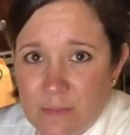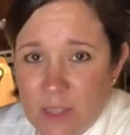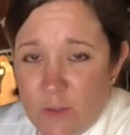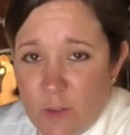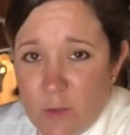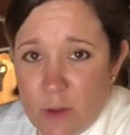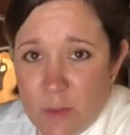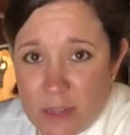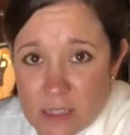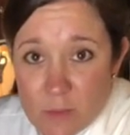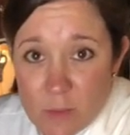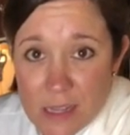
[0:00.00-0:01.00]
If you've been
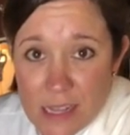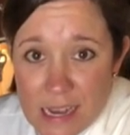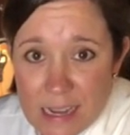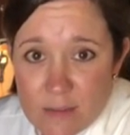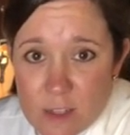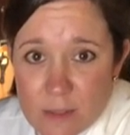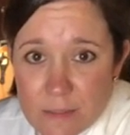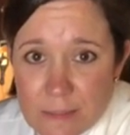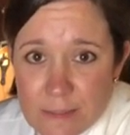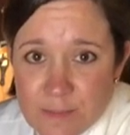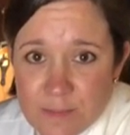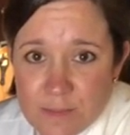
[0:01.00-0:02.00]
missing my lives,
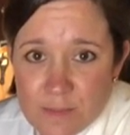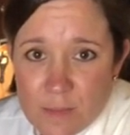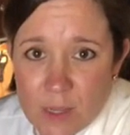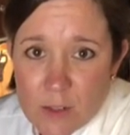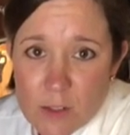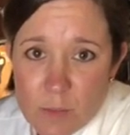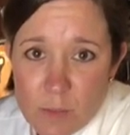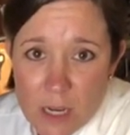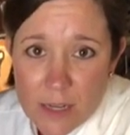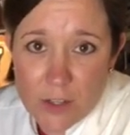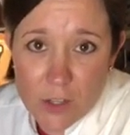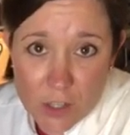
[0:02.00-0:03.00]
there's a
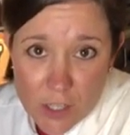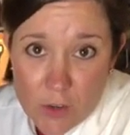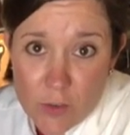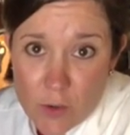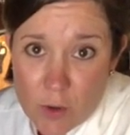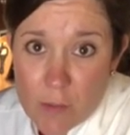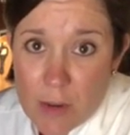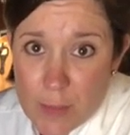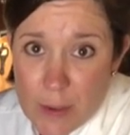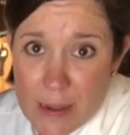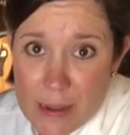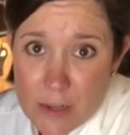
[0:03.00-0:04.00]
button you can go to on my
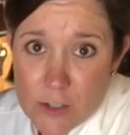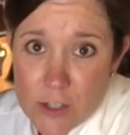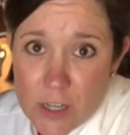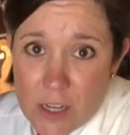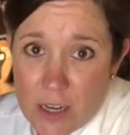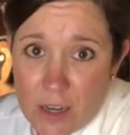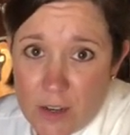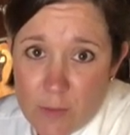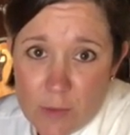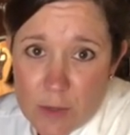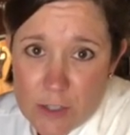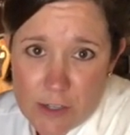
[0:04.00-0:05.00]
page and
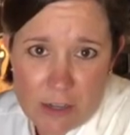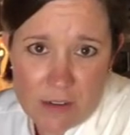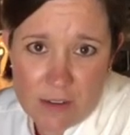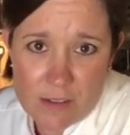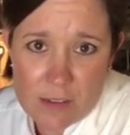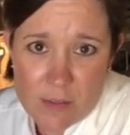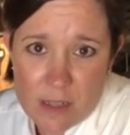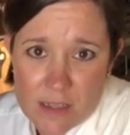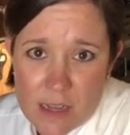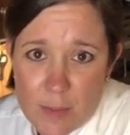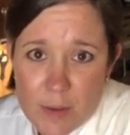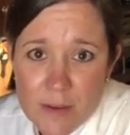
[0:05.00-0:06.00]
push it and something's
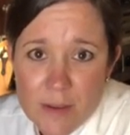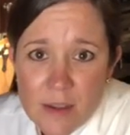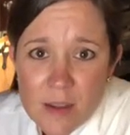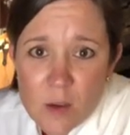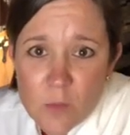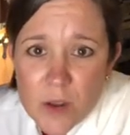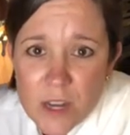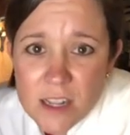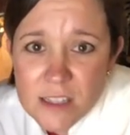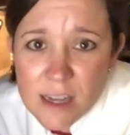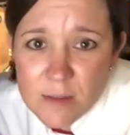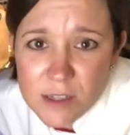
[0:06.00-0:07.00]
happened. When
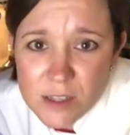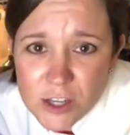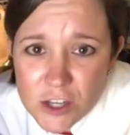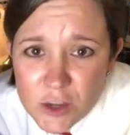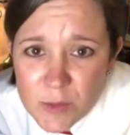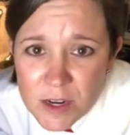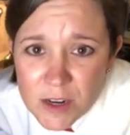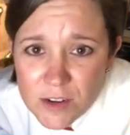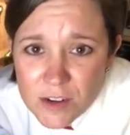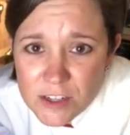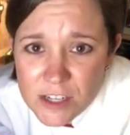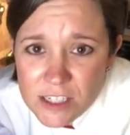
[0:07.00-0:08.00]
enzymes in the human
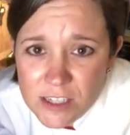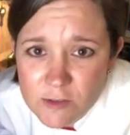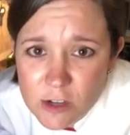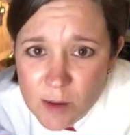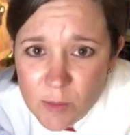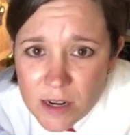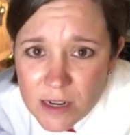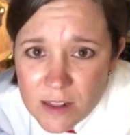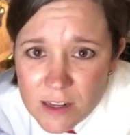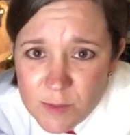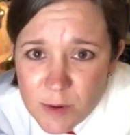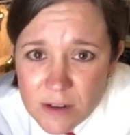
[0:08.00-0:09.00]
digestive tract break down the
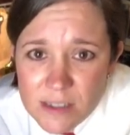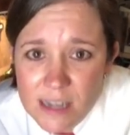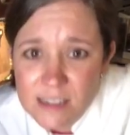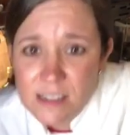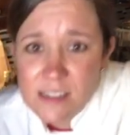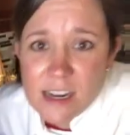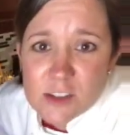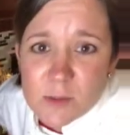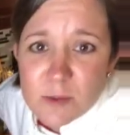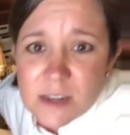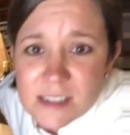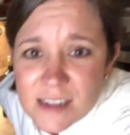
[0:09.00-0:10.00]
asparagus acid, it's naturally
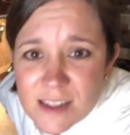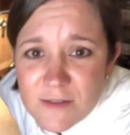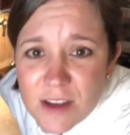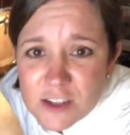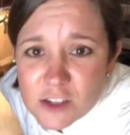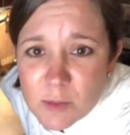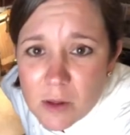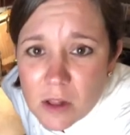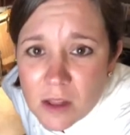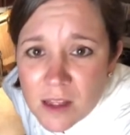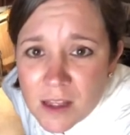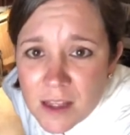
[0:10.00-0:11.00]
present in the vegetable.